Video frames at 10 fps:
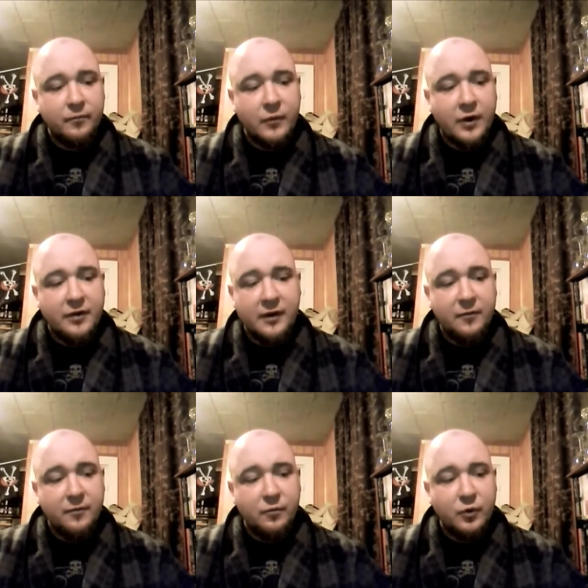I think
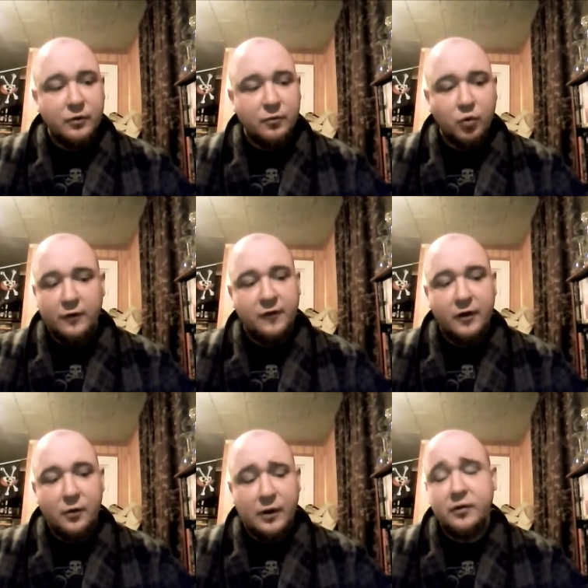would work
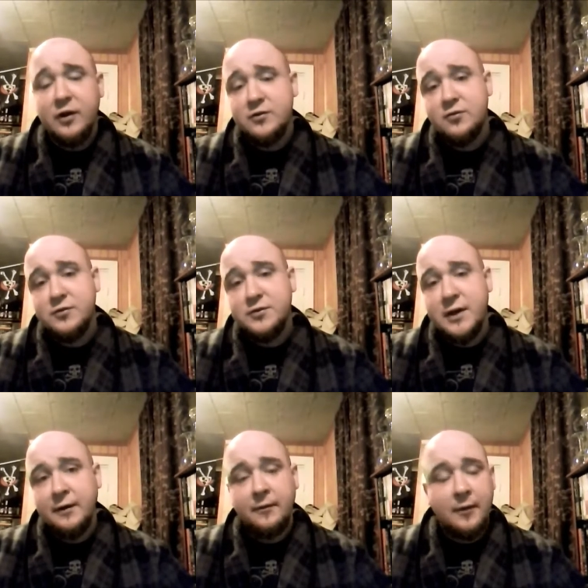very well in that sort of setting.